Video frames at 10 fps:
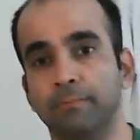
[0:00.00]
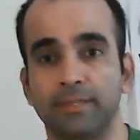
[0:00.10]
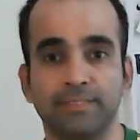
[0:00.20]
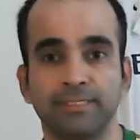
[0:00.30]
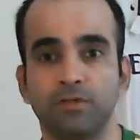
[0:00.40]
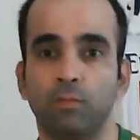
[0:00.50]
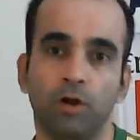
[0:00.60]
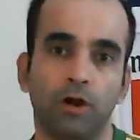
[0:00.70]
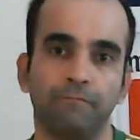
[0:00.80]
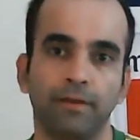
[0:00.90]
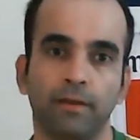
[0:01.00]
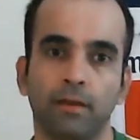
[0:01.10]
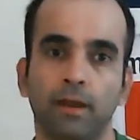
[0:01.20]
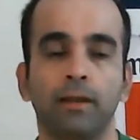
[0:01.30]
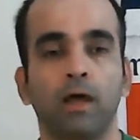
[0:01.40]
Brazil's demographic
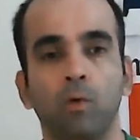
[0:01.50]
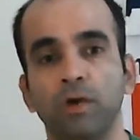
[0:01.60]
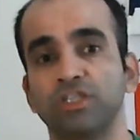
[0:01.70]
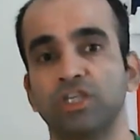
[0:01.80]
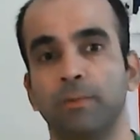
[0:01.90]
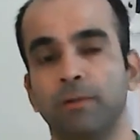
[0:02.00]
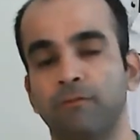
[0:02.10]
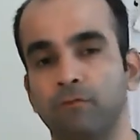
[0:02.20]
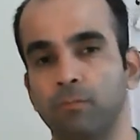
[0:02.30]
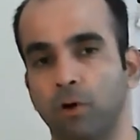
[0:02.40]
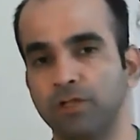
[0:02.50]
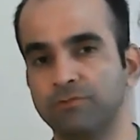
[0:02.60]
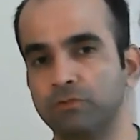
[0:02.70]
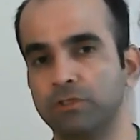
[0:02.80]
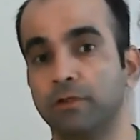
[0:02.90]
and how it shaped football's
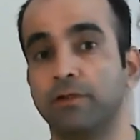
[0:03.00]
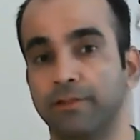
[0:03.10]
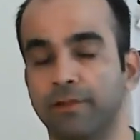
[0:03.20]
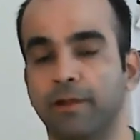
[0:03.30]
future in the